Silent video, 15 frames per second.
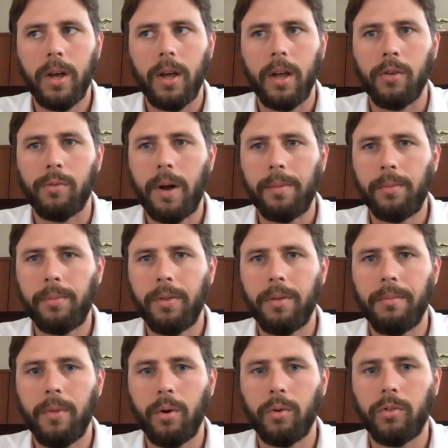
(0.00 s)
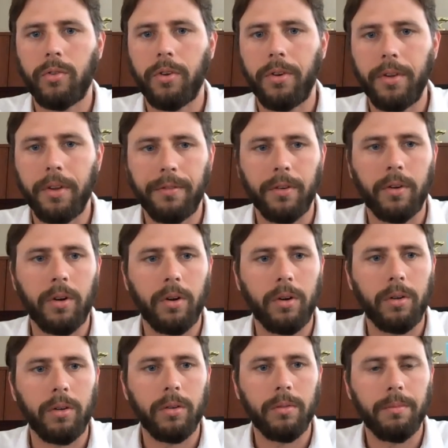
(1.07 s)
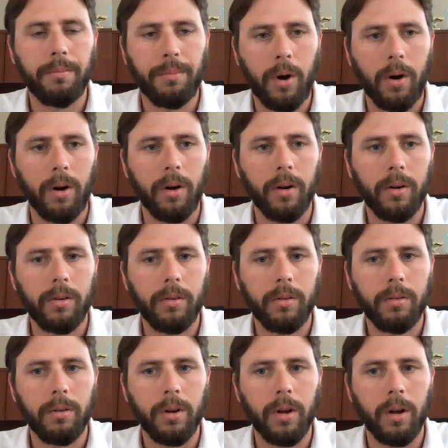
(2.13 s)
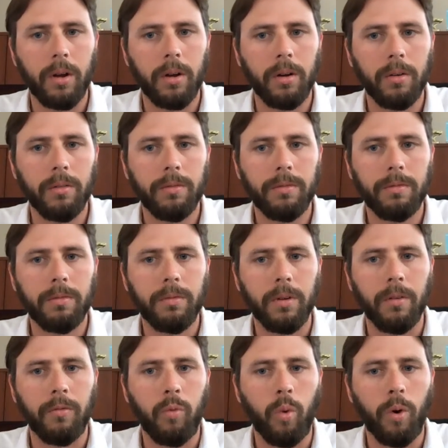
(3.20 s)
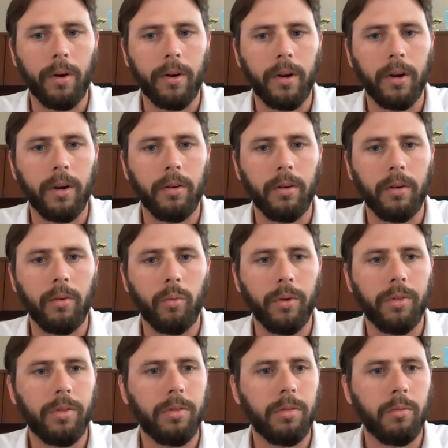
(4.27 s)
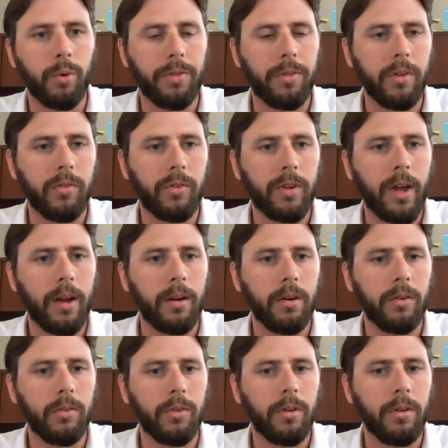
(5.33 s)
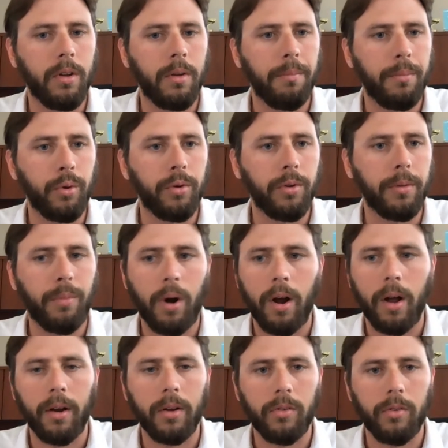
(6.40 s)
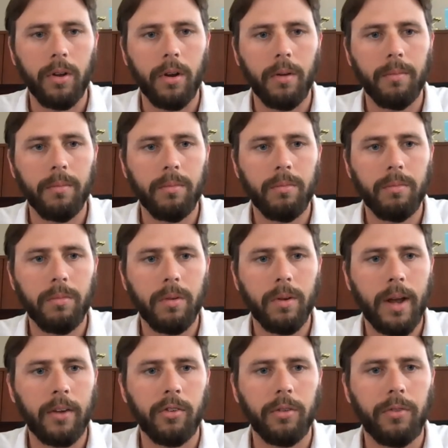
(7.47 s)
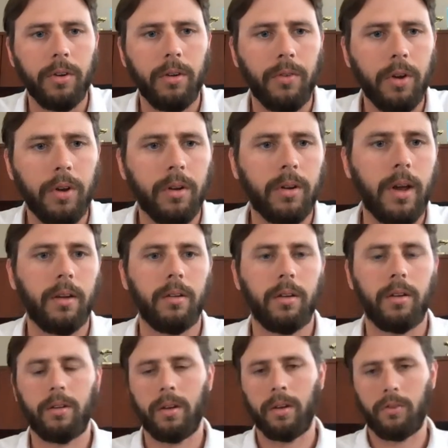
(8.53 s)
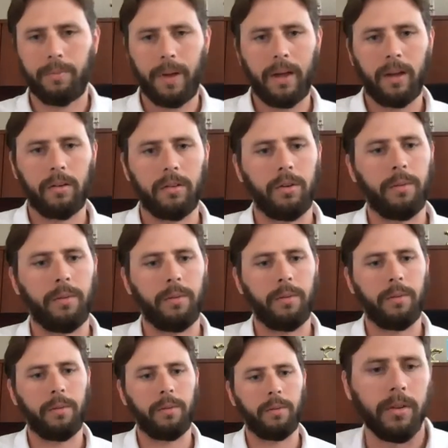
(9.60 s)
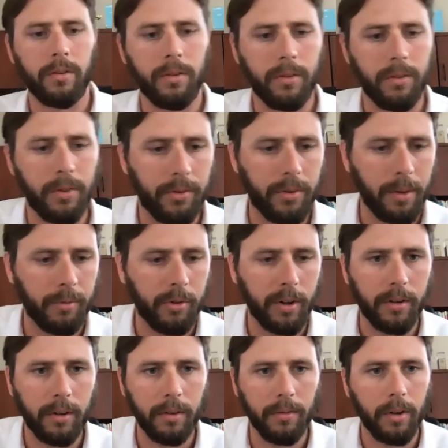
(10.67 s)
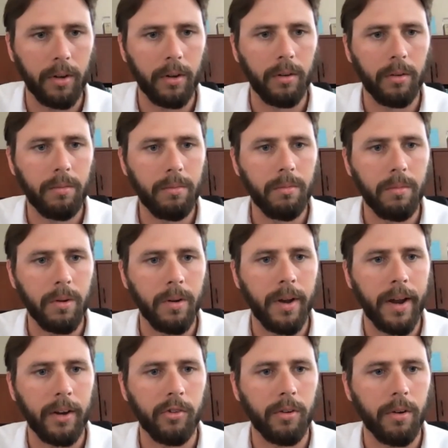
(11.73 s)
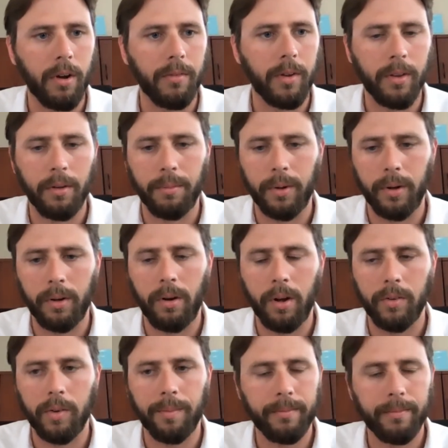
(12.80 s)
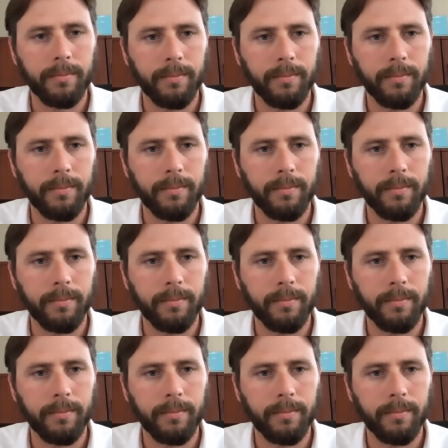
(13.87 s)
is probably the most difficult part of working with these standards and building products. And Ashley, if you could kind of expand a little bit on the subjectivity nature of it, that'd be awesome.